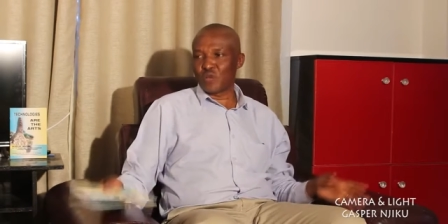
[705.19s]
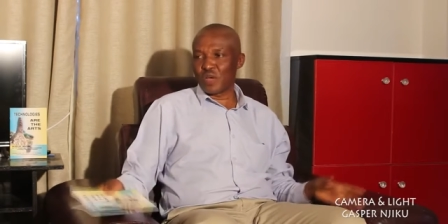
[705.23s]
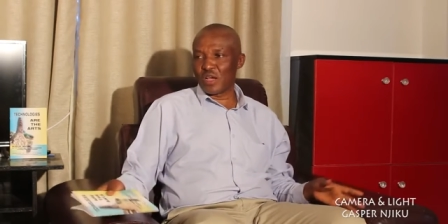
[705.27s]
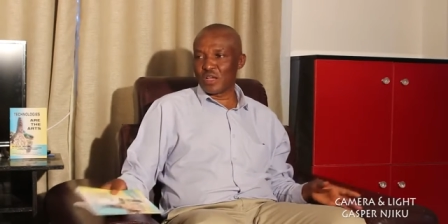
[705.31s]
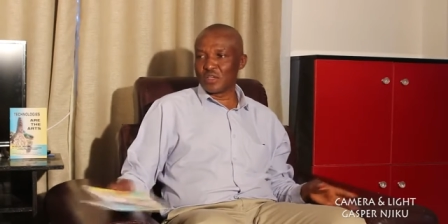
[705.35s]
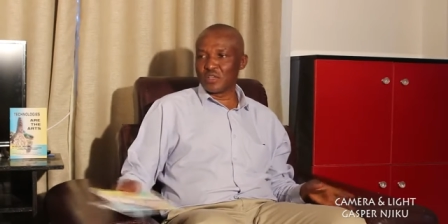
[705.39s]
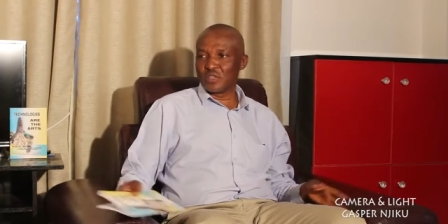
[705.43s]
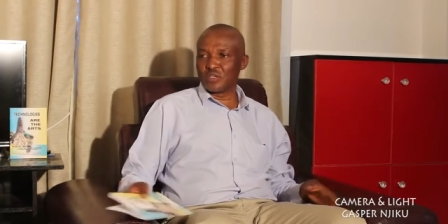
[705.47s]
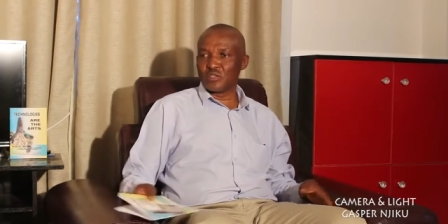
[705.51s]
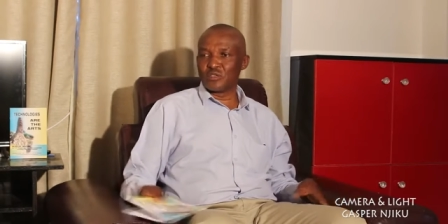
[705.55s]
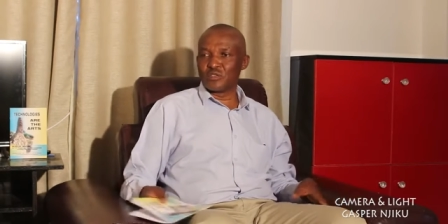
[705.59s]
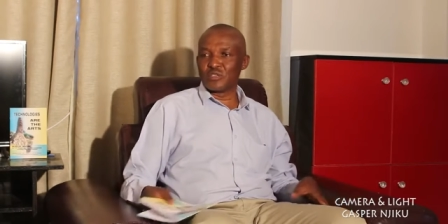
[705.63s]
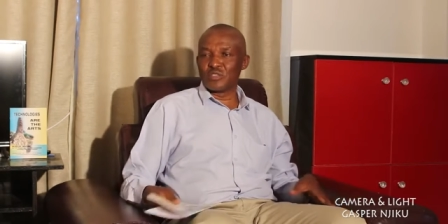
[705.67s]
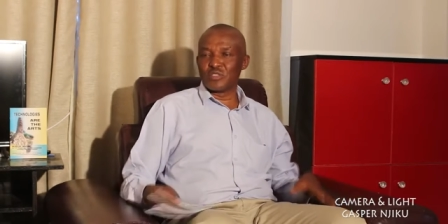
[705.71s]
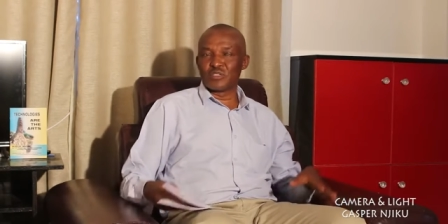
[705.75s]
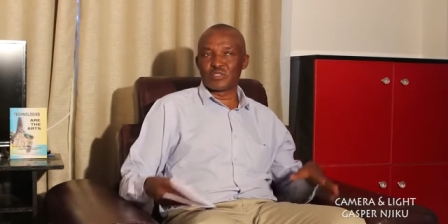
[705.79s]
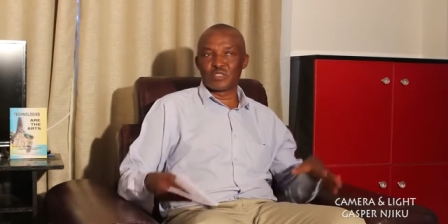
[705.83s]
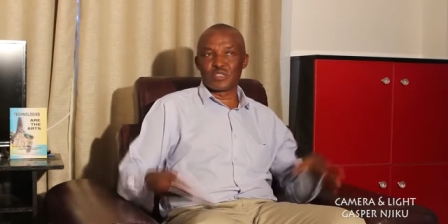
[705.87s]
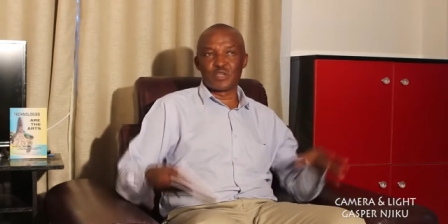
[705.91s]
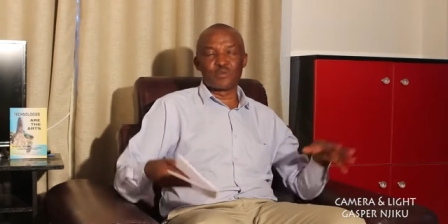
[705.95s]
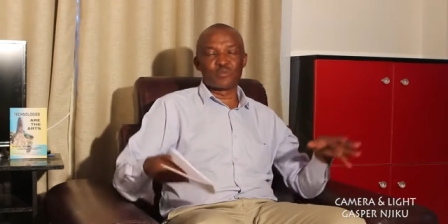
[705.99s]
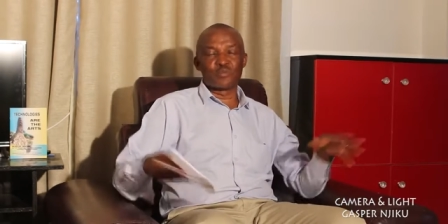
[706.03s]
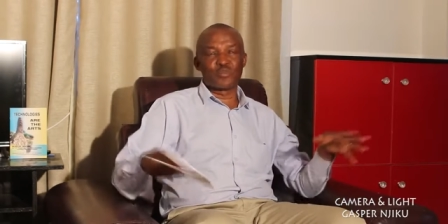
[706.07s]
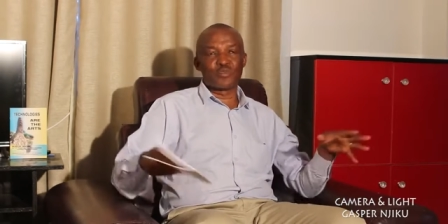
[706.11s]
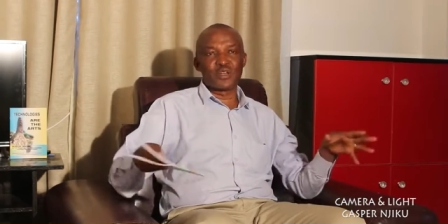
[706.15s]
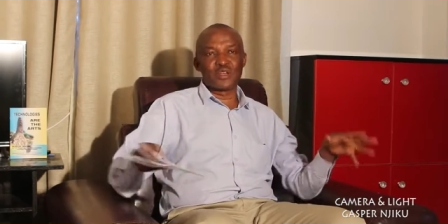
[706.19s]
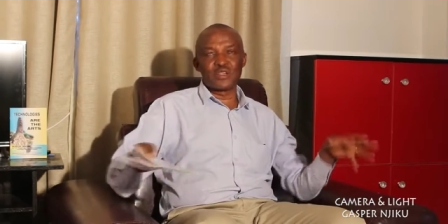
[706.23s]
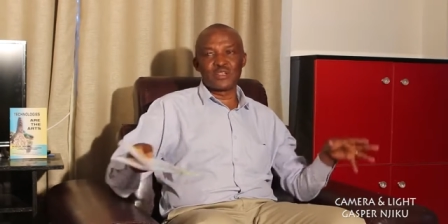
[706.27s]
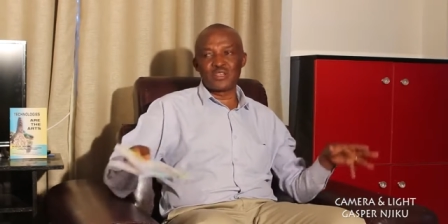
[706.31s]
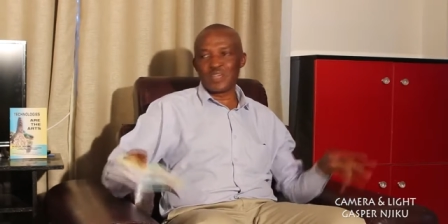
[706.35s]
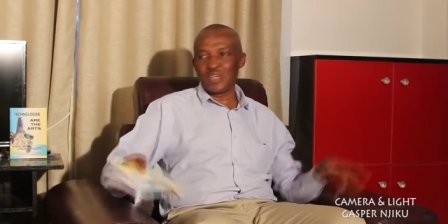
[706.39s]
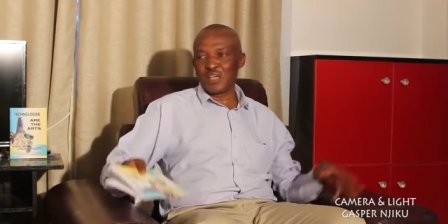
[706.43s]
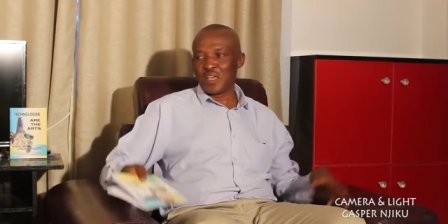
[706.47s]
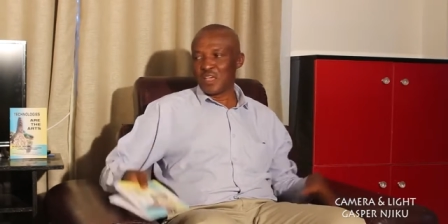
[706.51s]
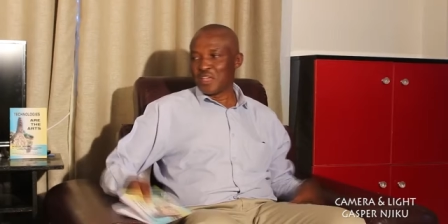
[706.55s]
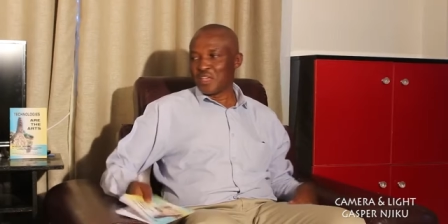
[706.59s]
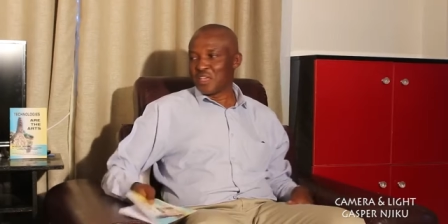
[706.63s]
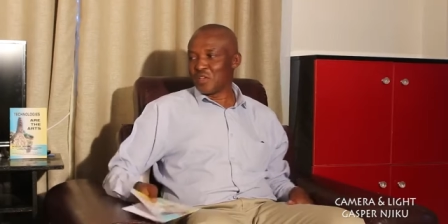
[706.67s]
Why he
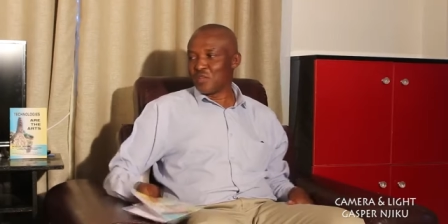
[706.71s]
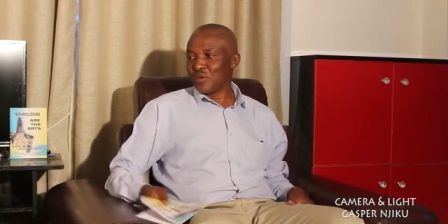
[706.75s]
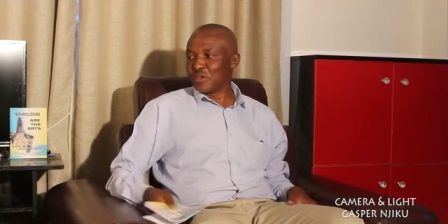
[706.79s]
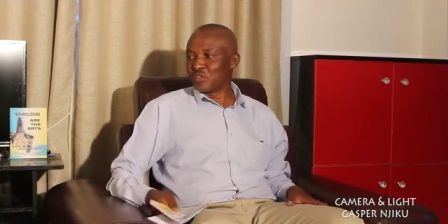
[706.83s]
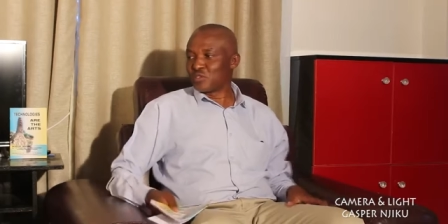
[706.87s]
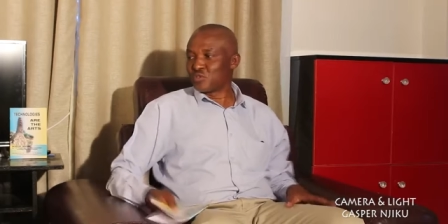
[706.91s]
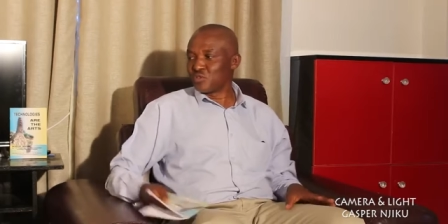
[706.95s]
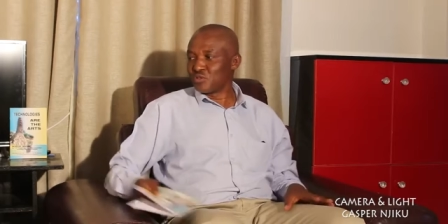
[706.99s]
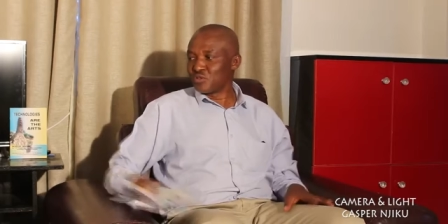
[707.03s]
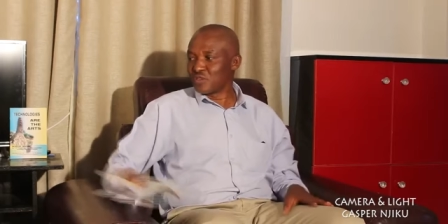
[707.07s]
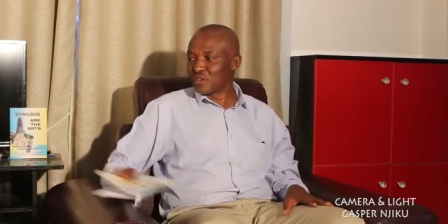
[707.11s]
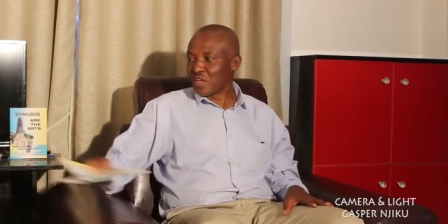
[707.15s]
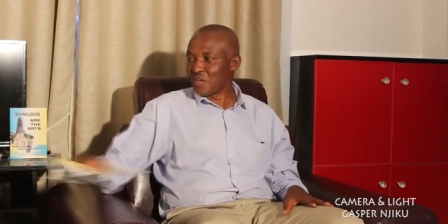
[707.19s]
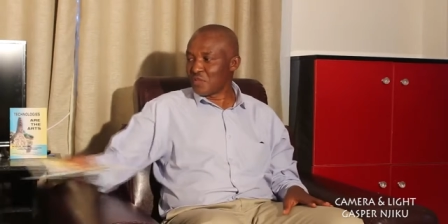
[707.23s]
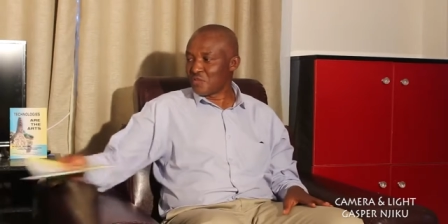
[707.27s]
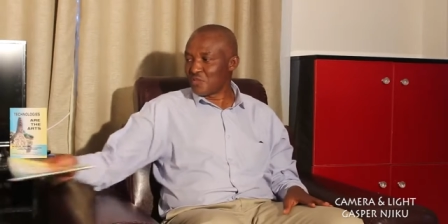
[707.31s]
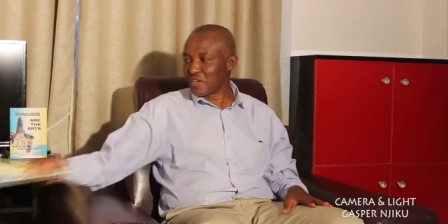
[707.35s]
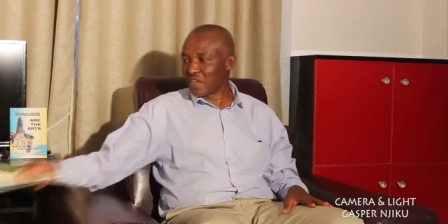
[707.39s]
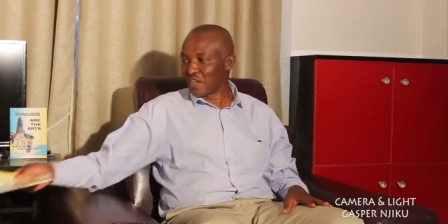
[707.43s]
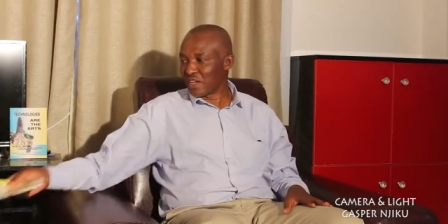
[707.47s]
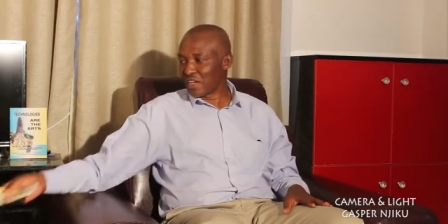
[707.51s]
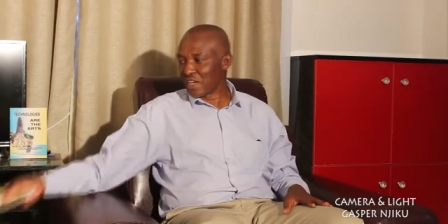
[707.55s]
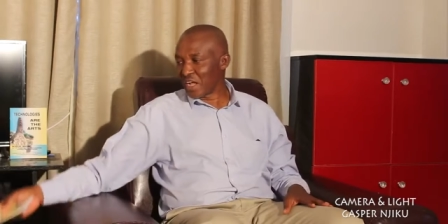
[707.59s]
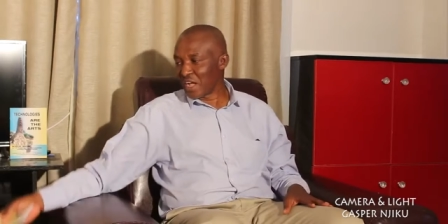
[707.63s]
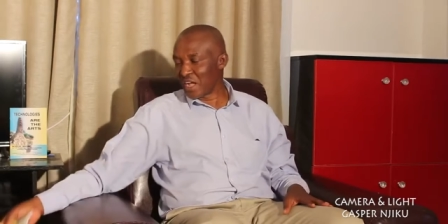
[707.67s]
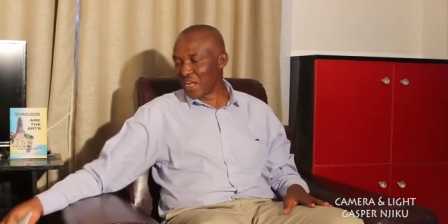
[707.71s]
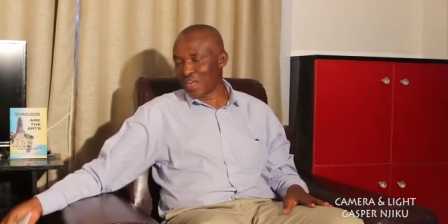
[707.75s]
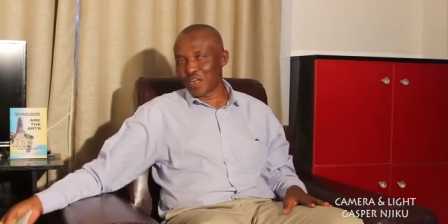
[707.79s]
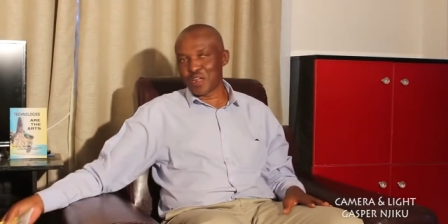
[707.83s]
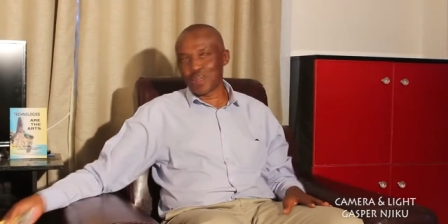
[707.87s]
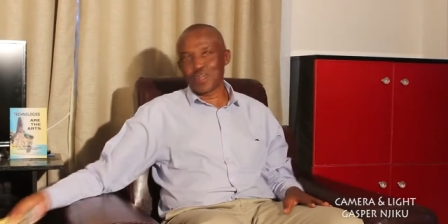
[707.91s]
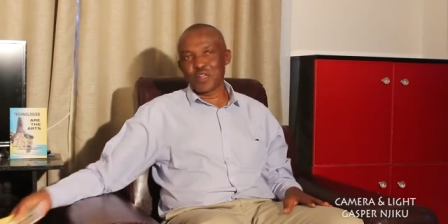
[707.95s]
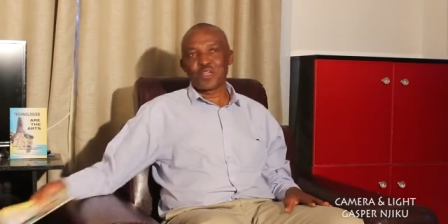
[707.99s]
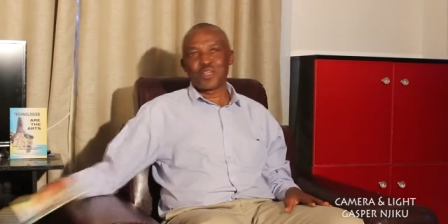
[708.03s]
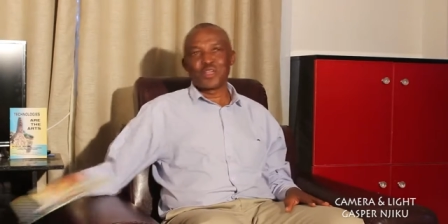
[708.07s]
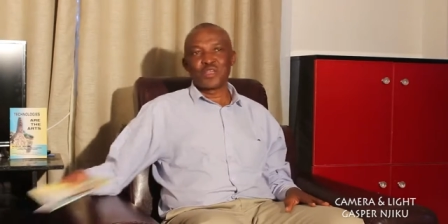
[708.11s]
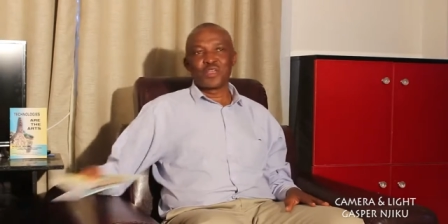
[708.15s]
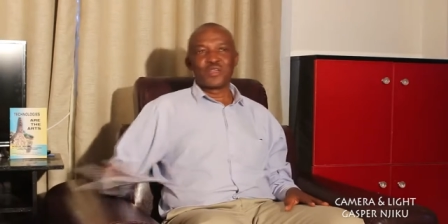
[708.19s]
employed? He wants to drive a
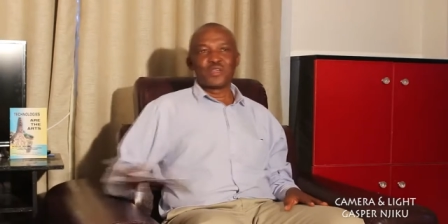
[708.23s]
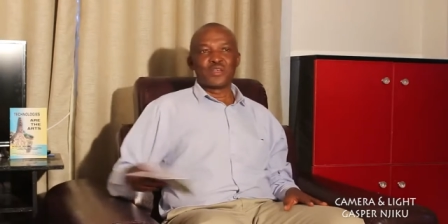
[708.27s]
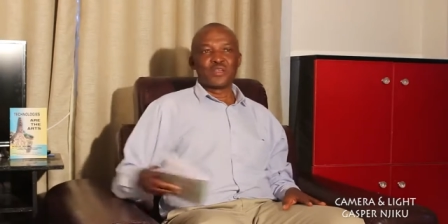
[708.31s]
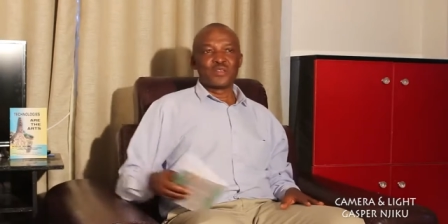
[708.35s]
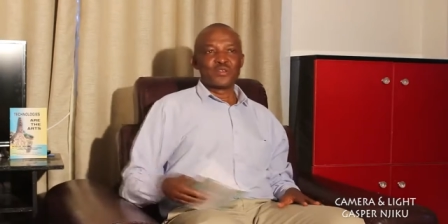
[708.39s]
car